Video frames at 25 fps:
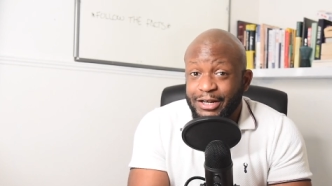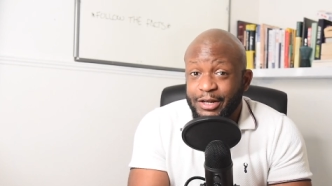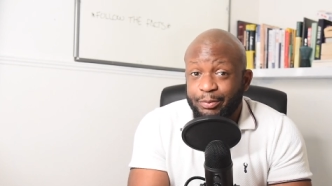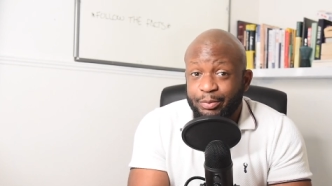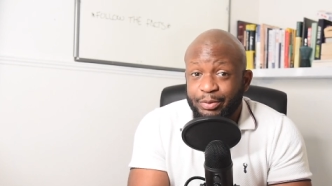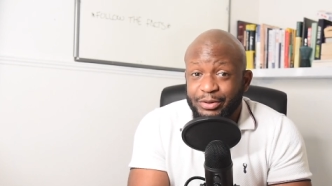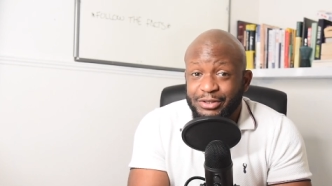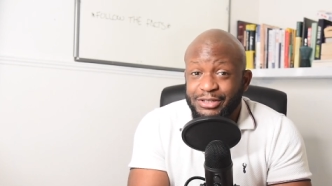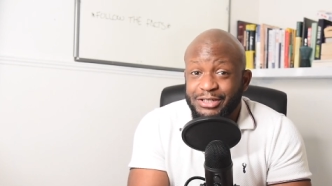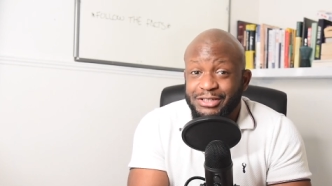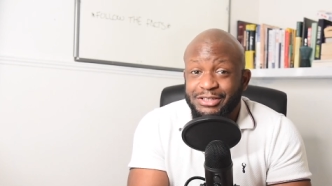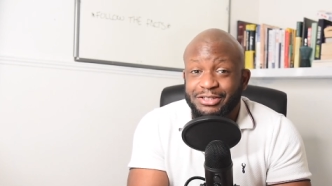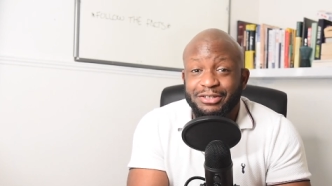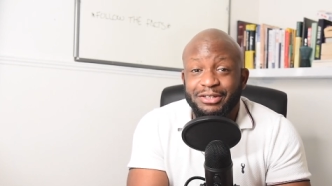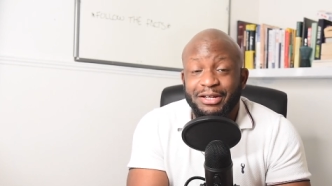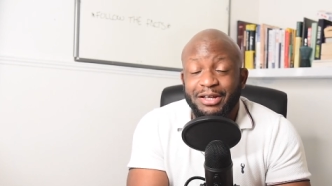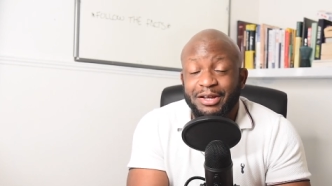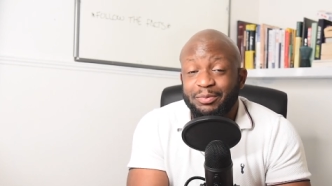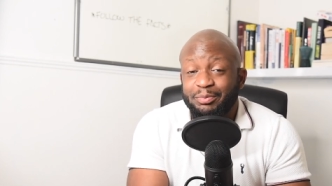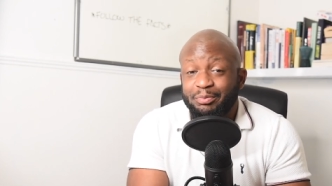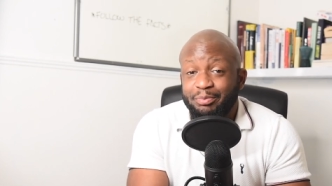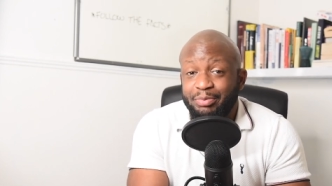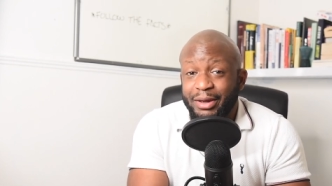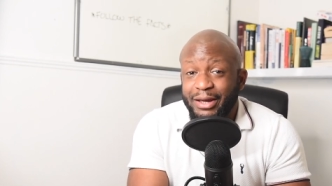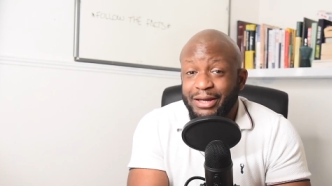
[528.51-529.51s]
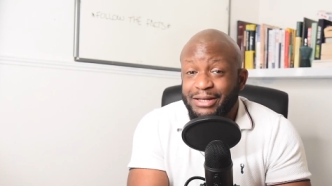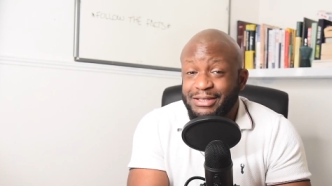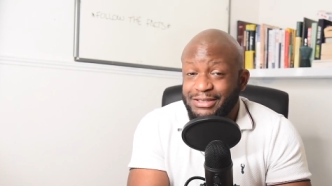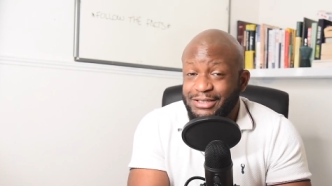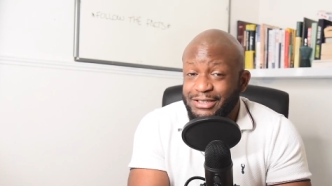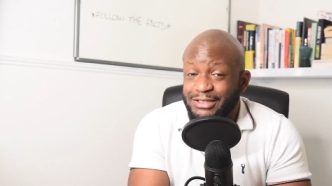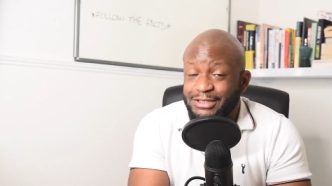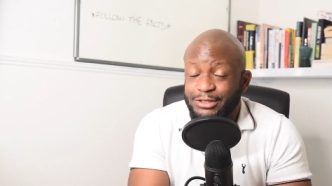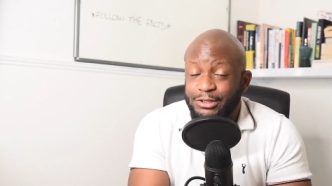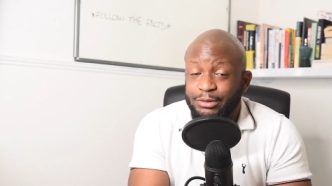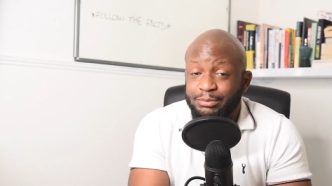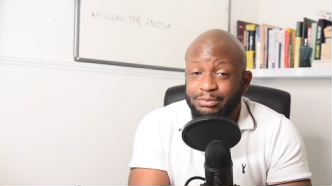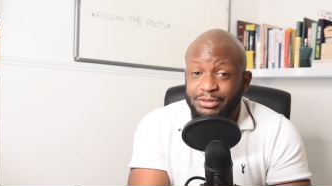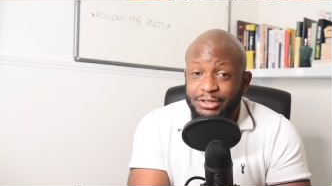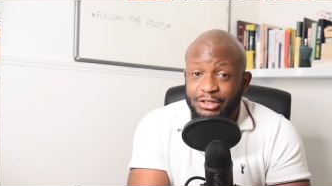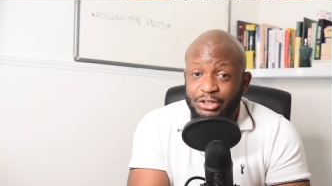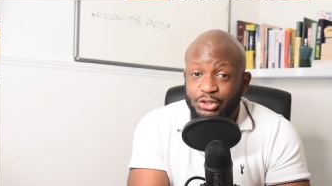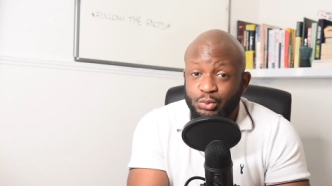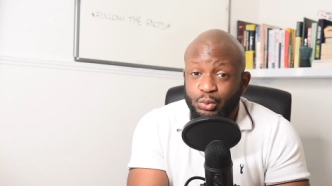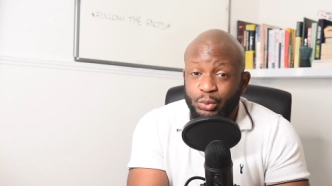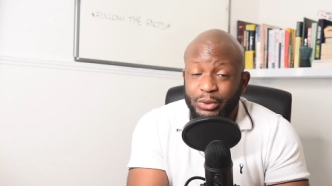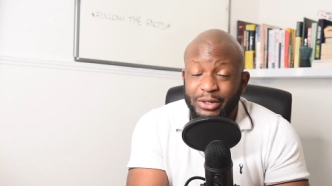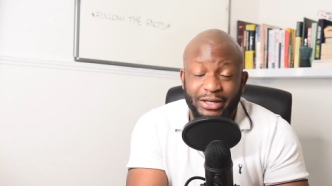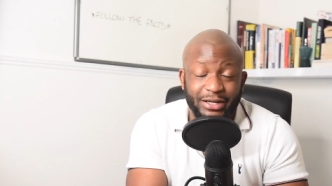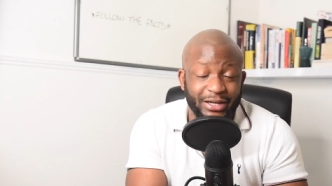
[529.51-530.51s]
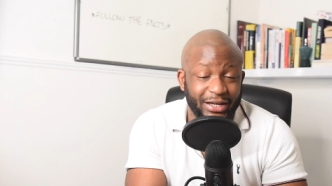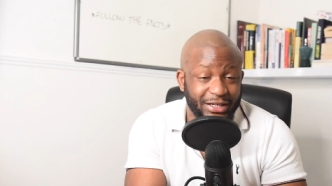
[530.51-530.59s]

a position in BAE Systems this week.